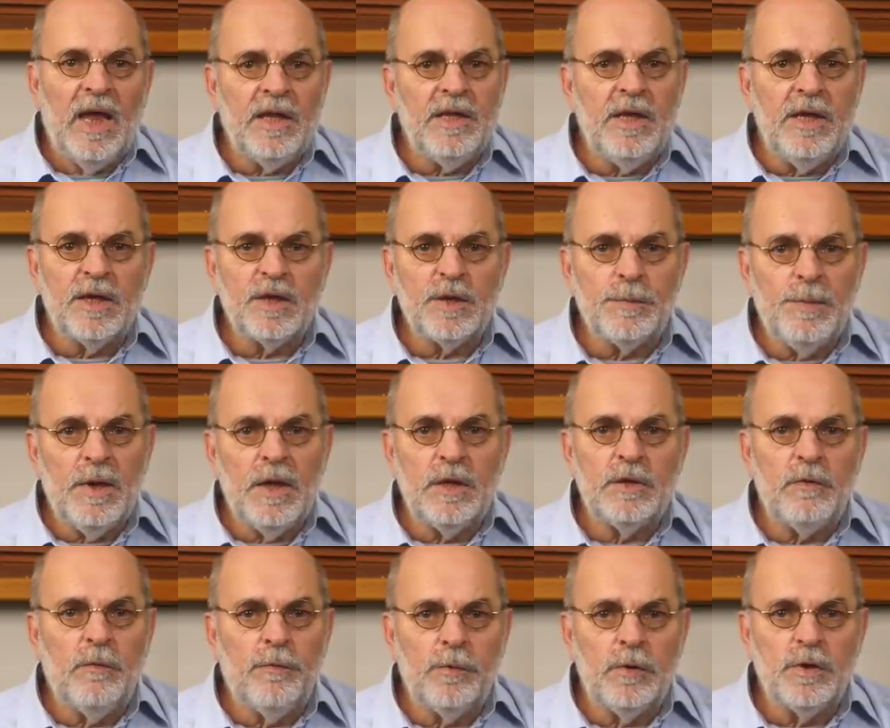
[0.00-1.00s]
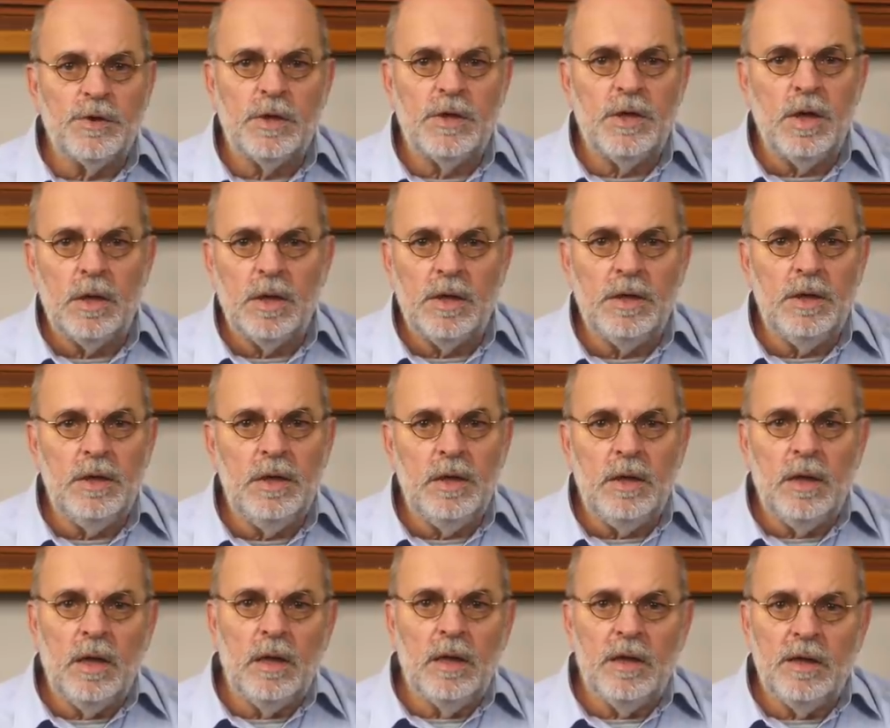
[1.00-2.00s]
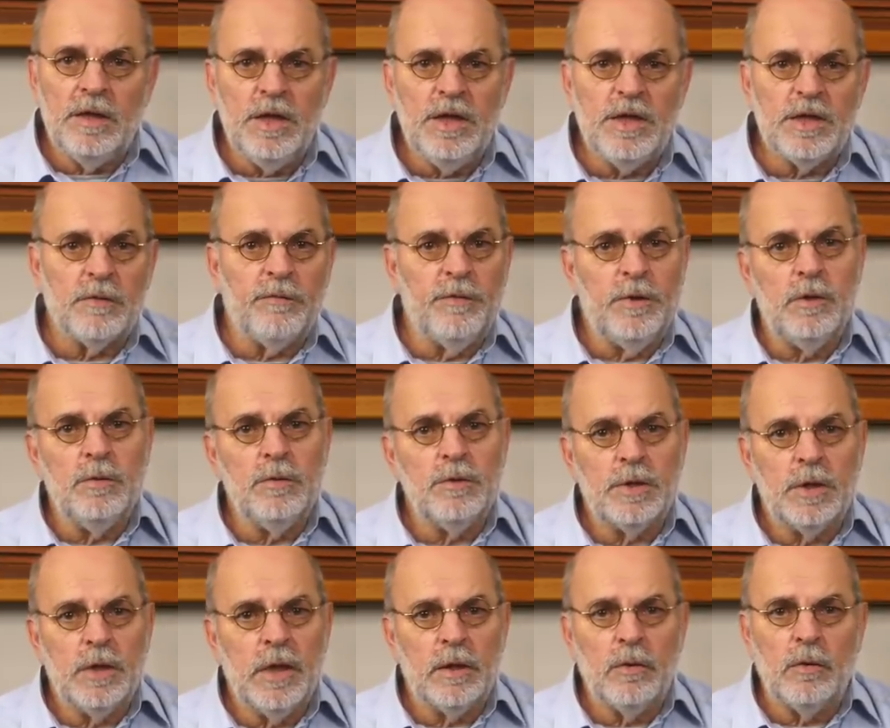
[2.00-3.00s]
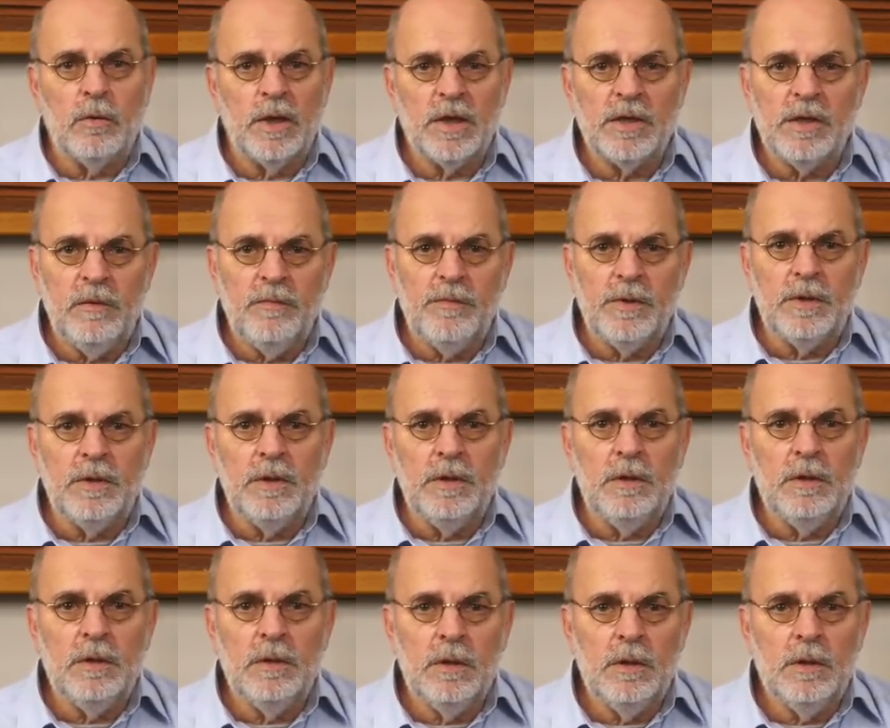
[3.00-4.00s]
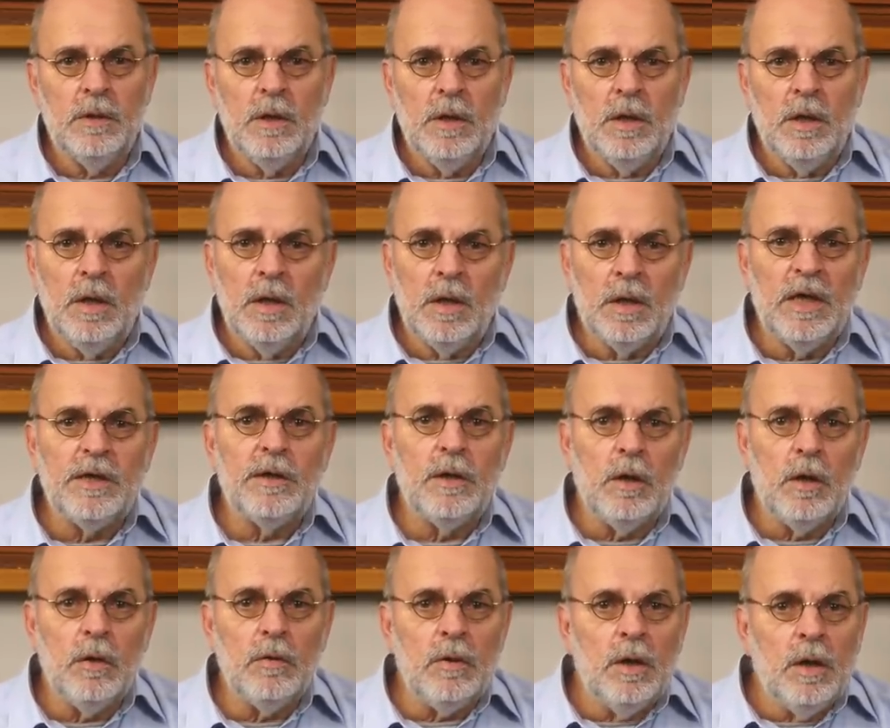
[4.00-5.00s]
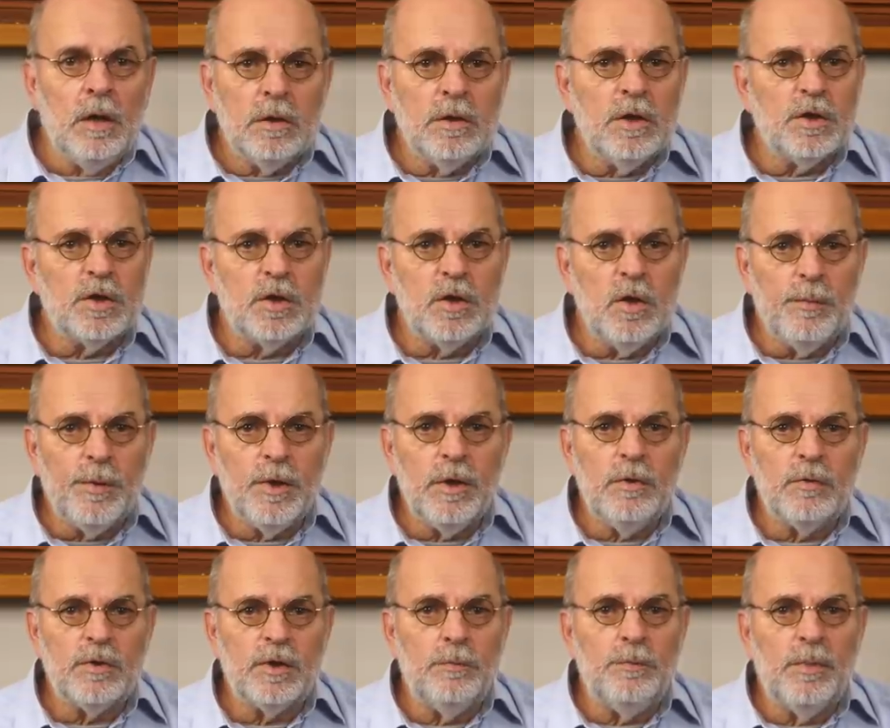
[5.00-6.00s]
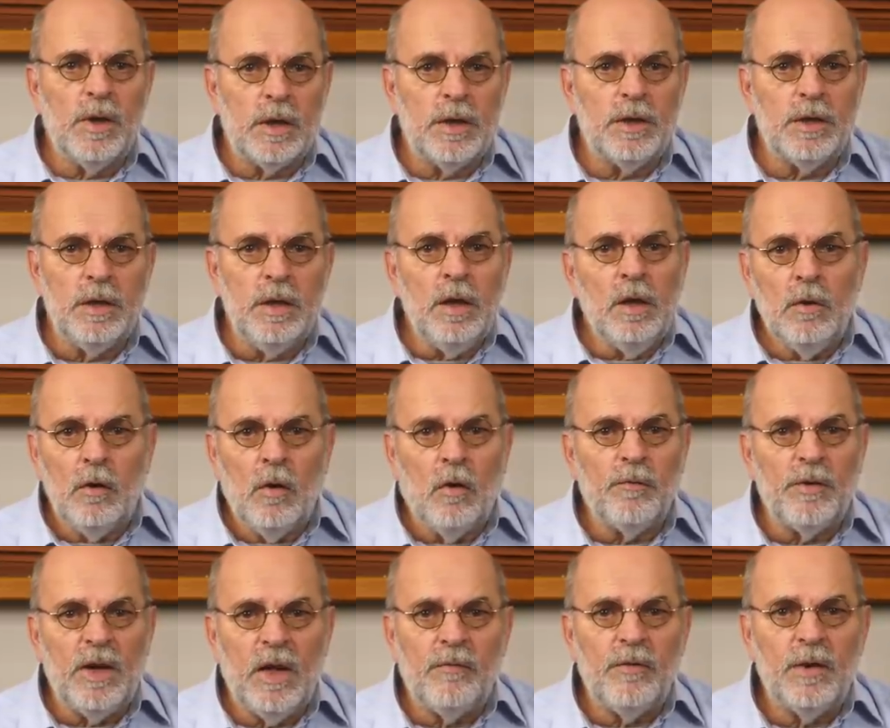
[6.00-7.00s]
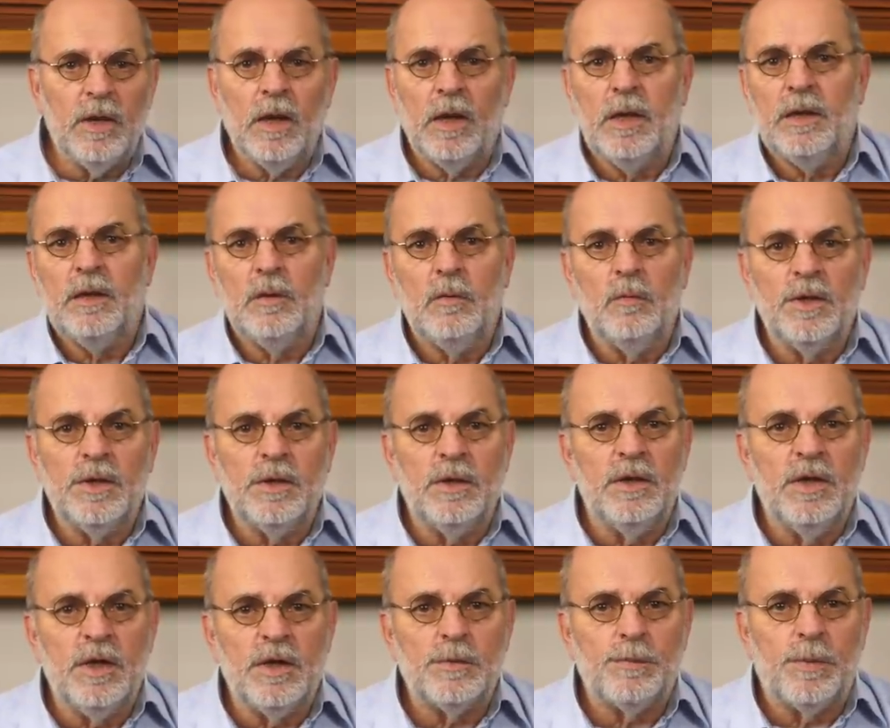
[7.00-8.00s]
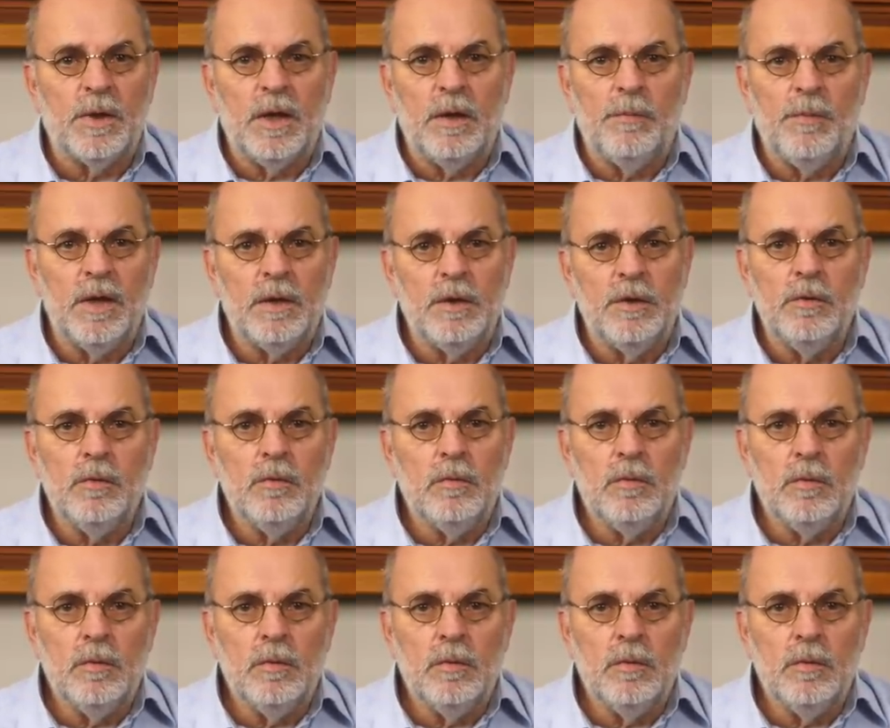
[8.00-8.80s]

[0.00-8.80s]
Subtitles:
at the expense of versatility, ease of use and connectivity, let alone the super usability of navigating with the display menu.